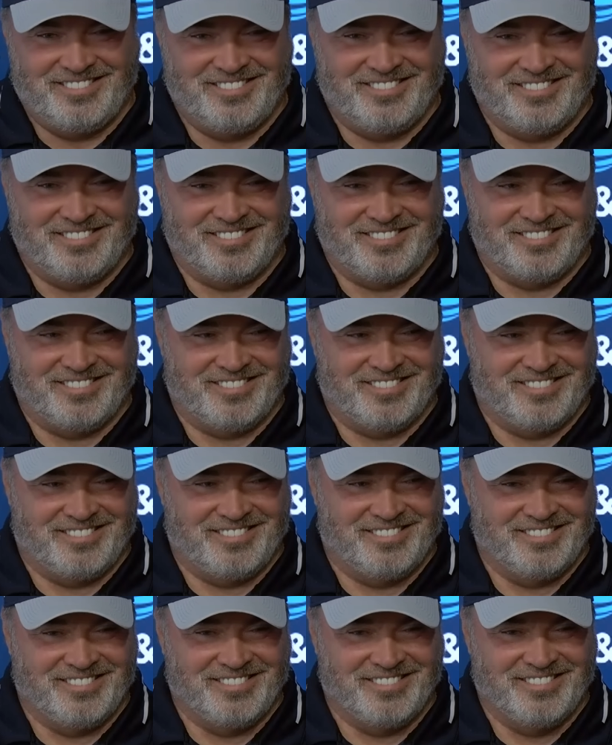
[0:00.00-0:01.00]
David.
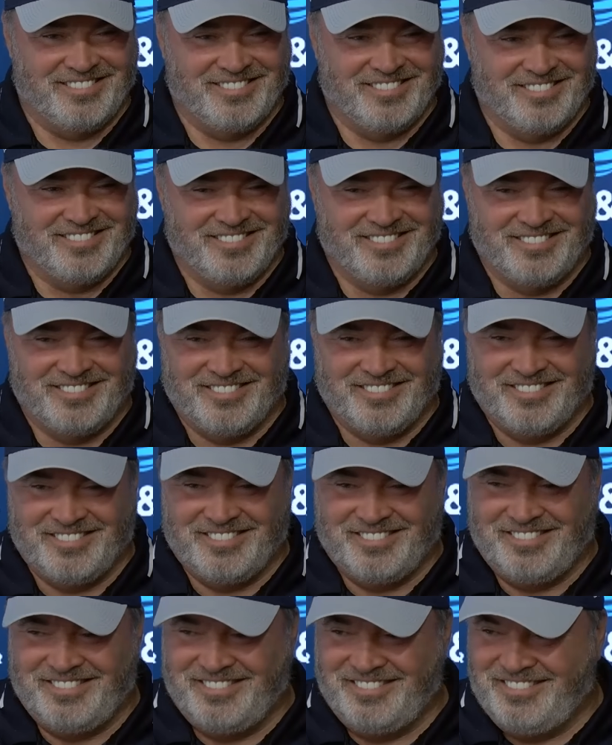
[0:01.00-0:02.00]

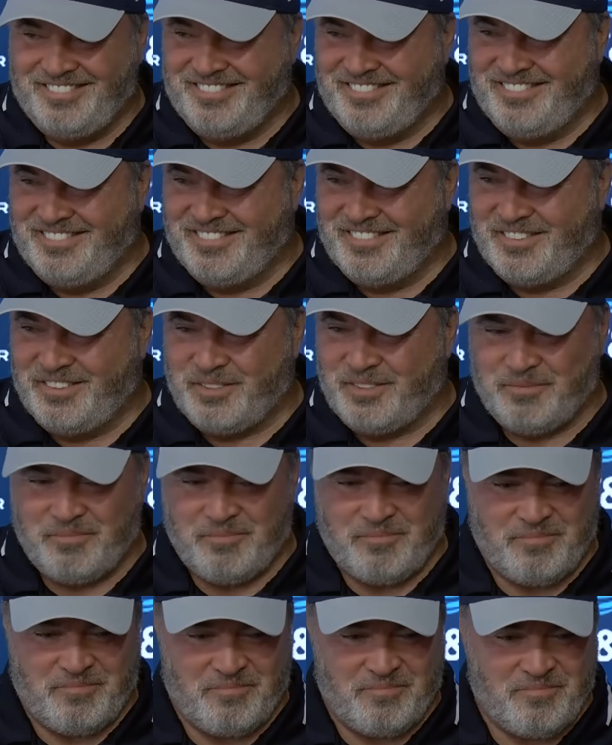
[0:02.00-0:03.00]
Mike,
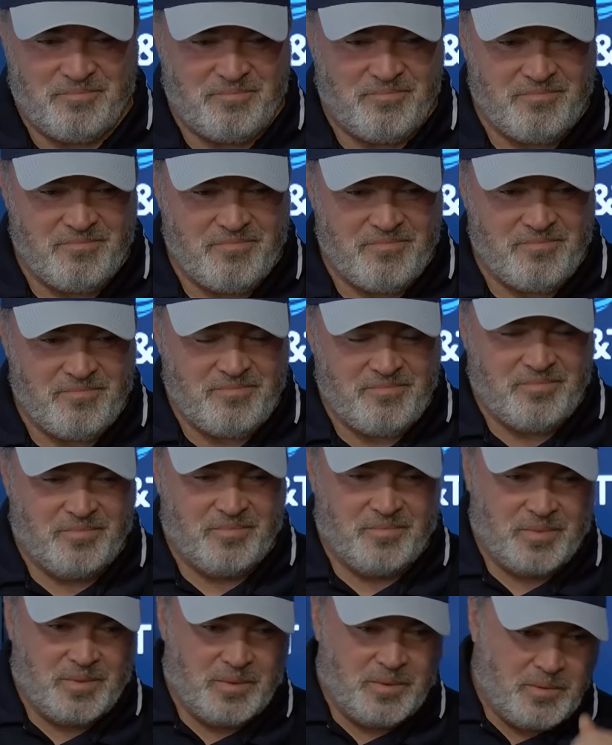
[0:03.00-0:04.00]
from what you
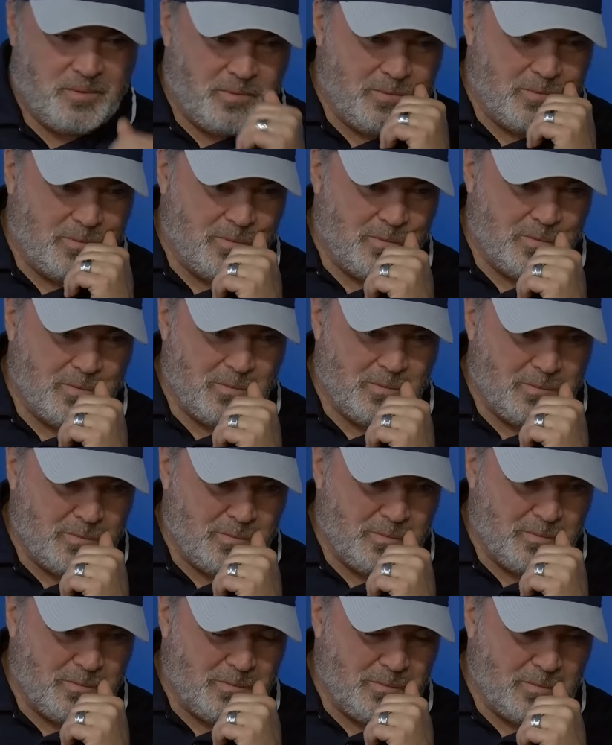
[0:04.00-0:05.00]
saw the
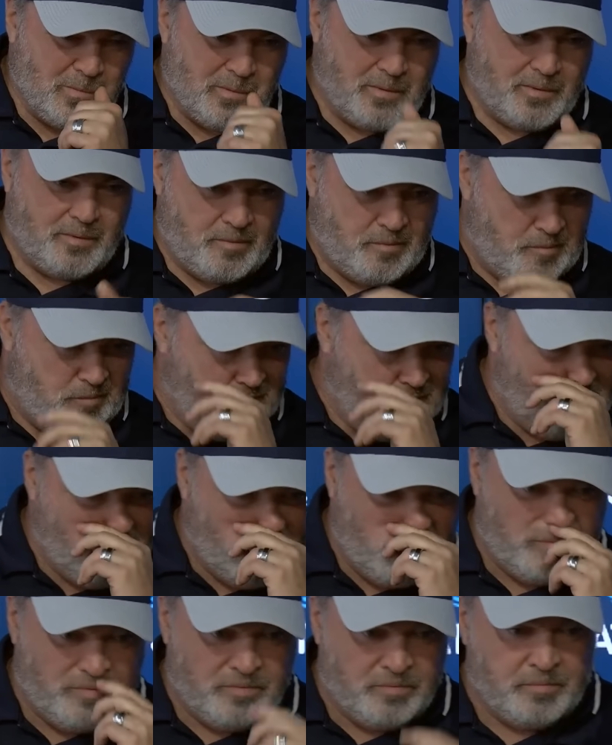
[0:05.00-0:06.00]
rehab last week of
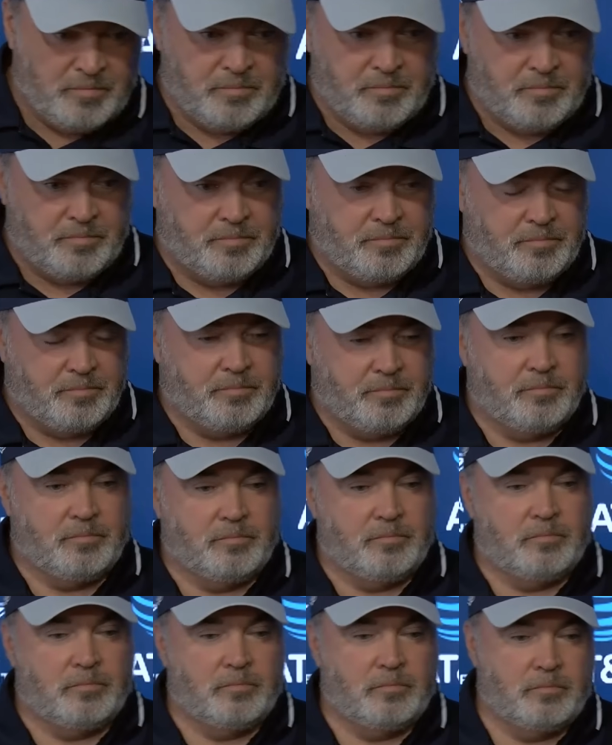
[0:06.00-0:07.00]
where Tyron Smith
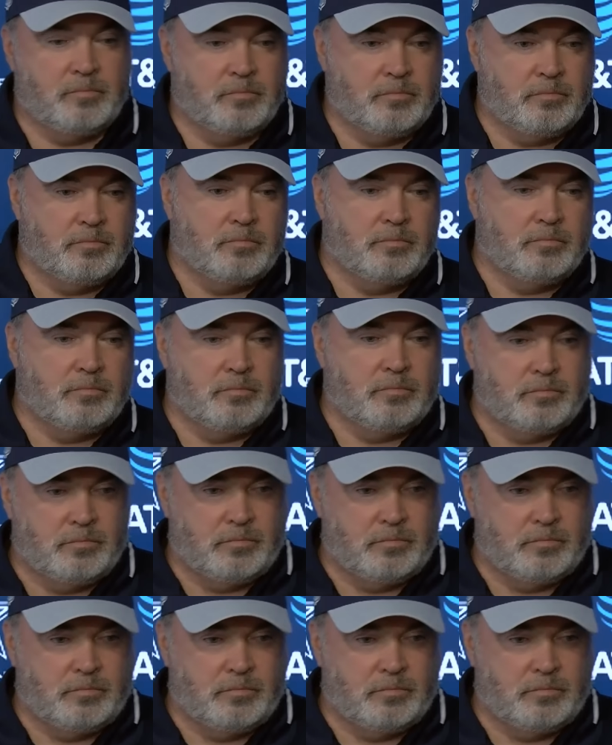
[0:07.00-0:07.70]
was, are you